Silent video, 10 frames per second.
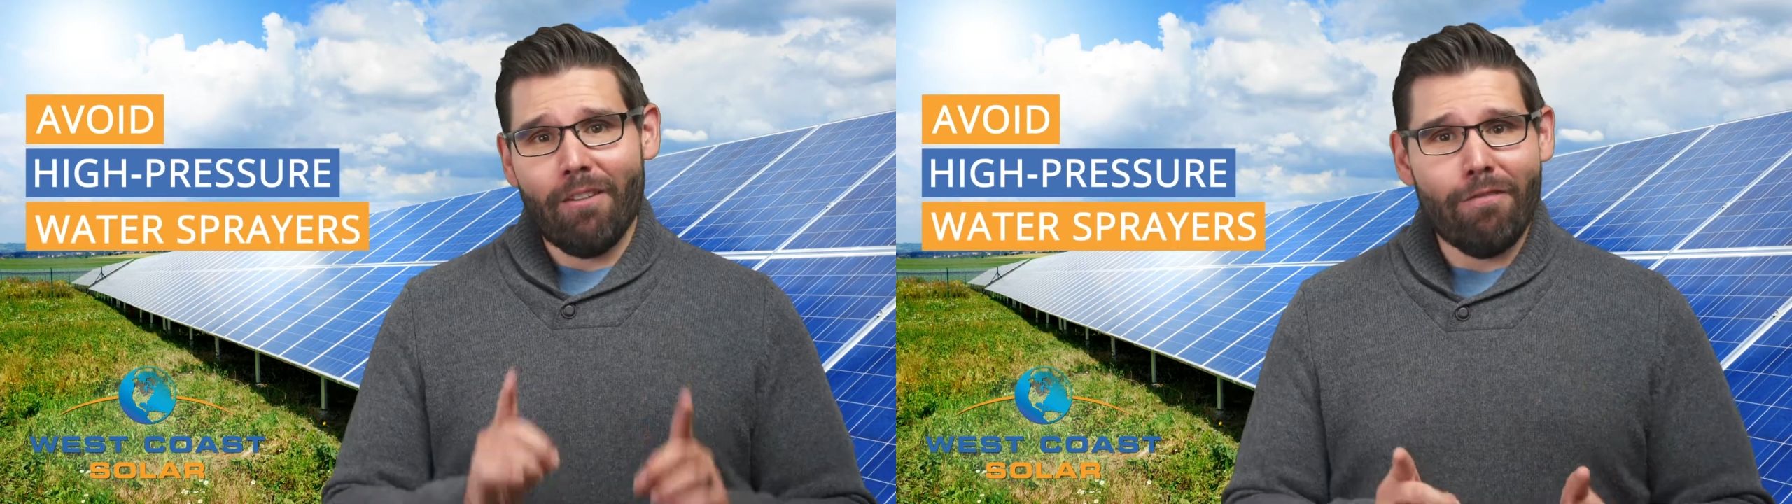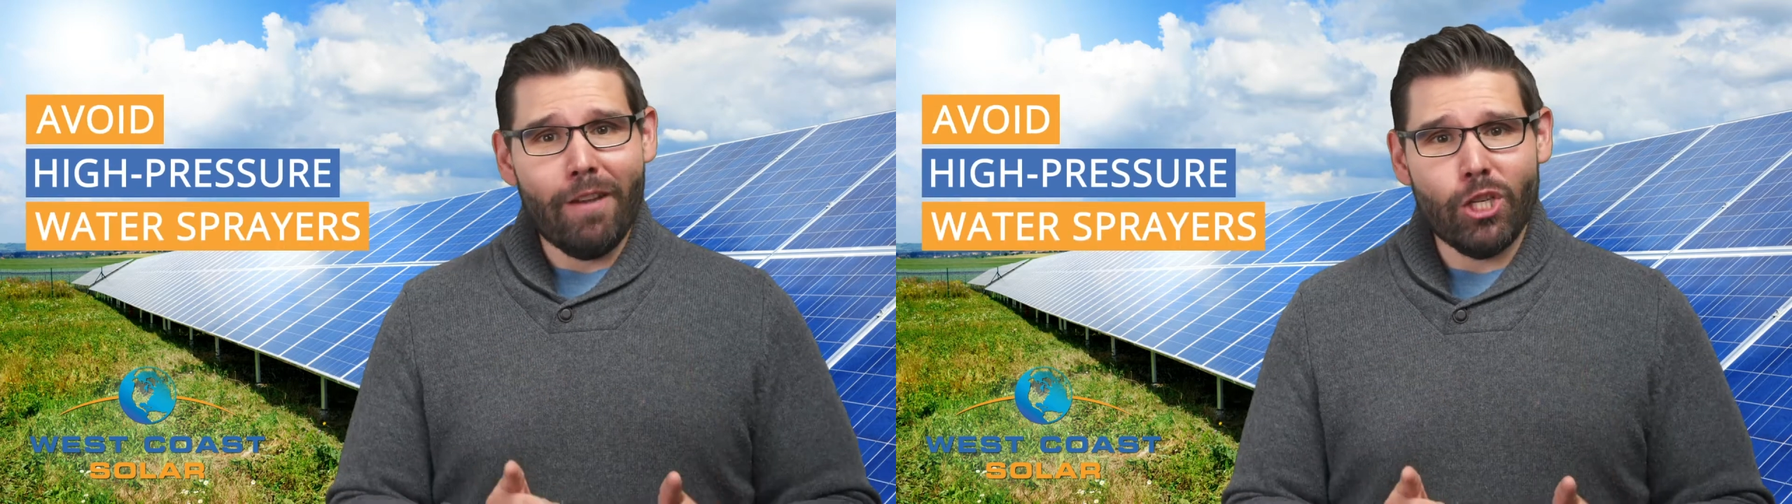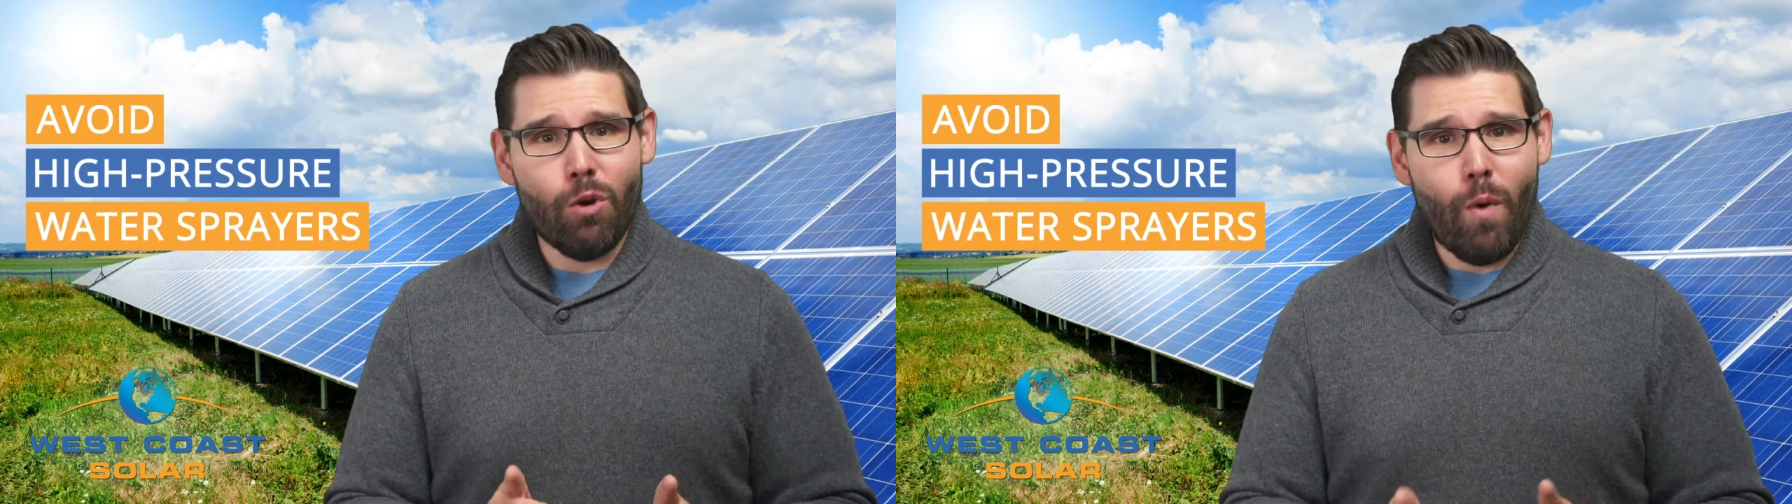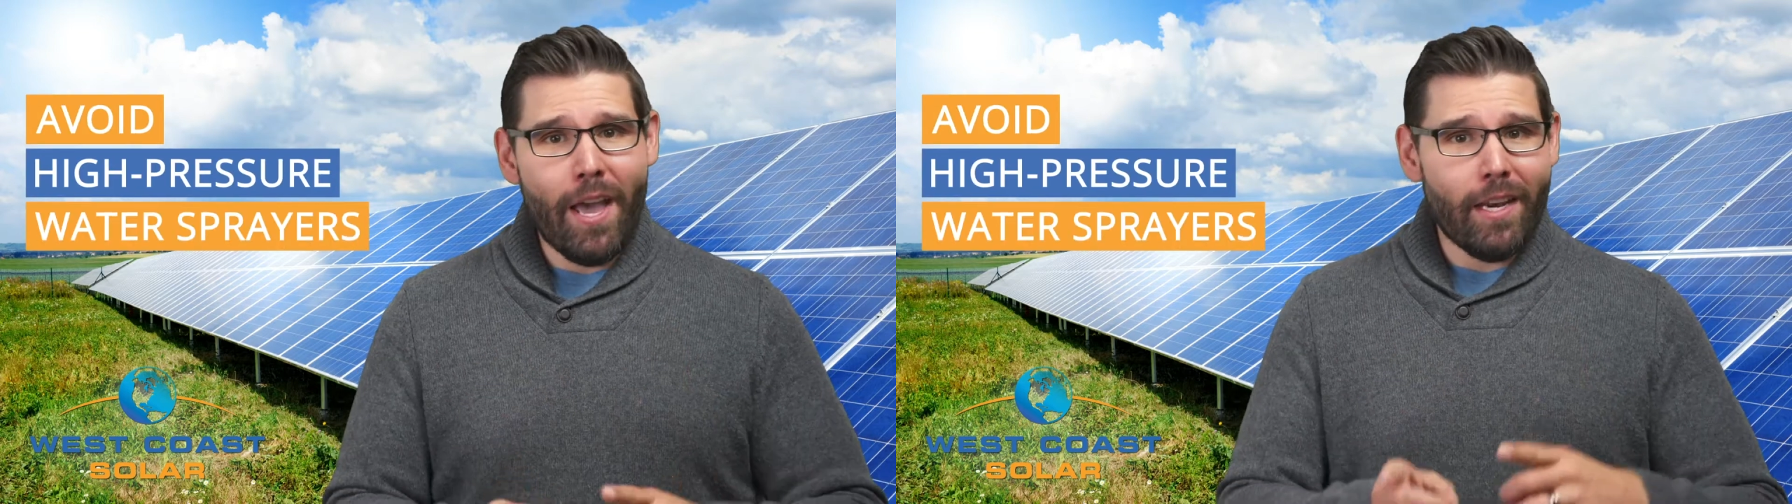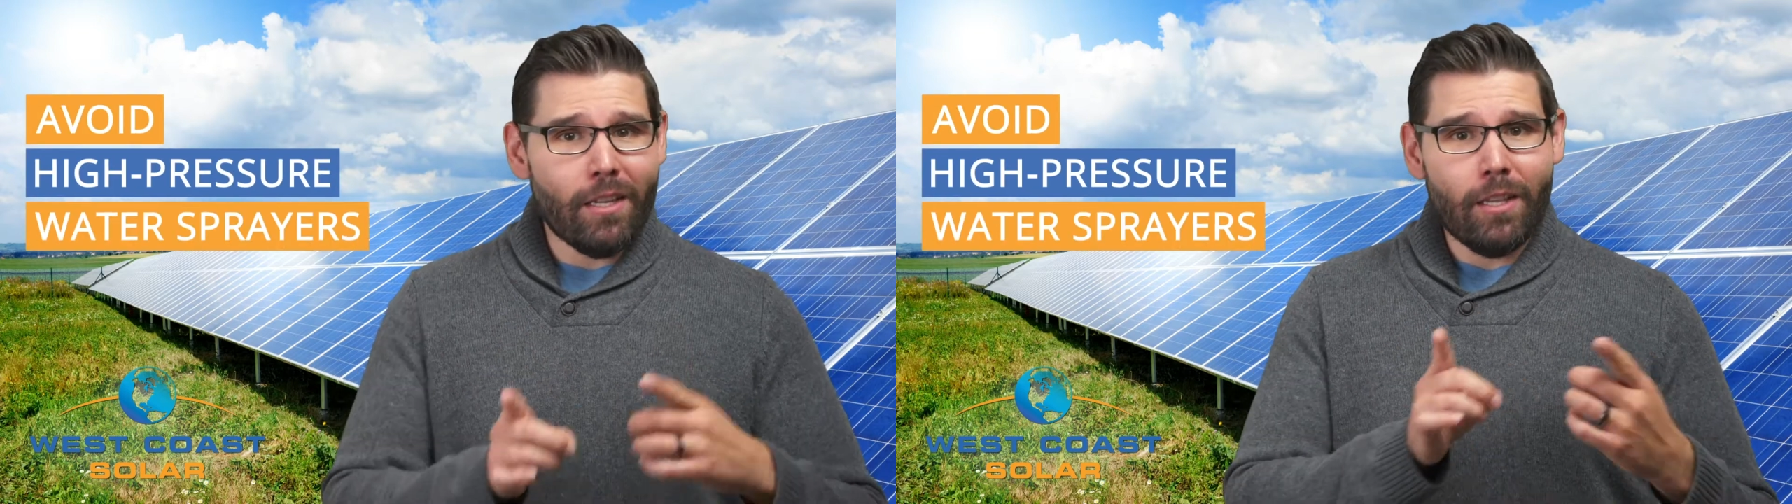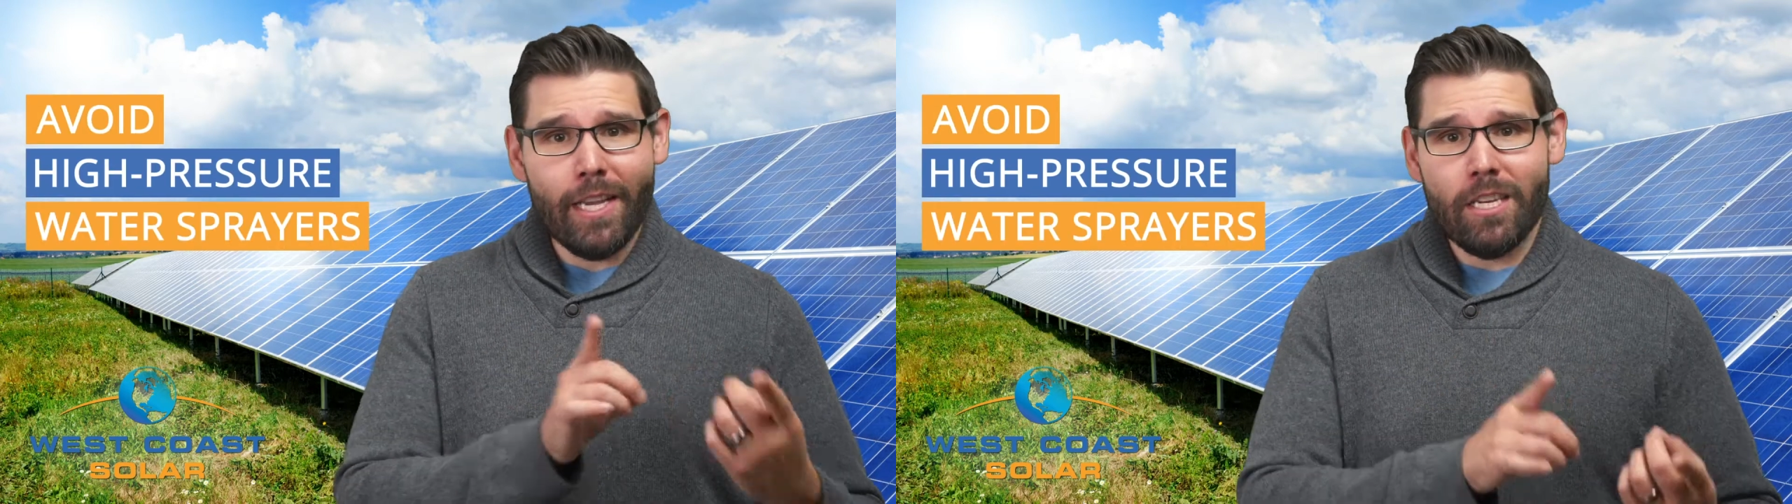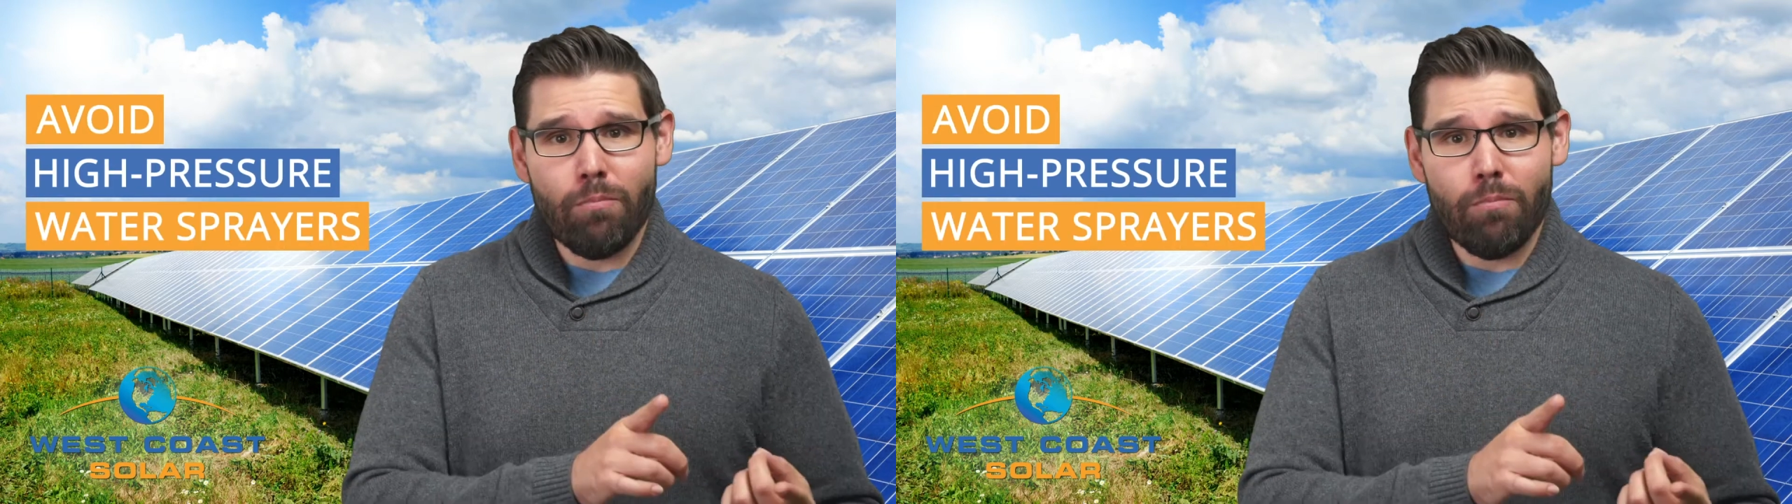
efficient way to clean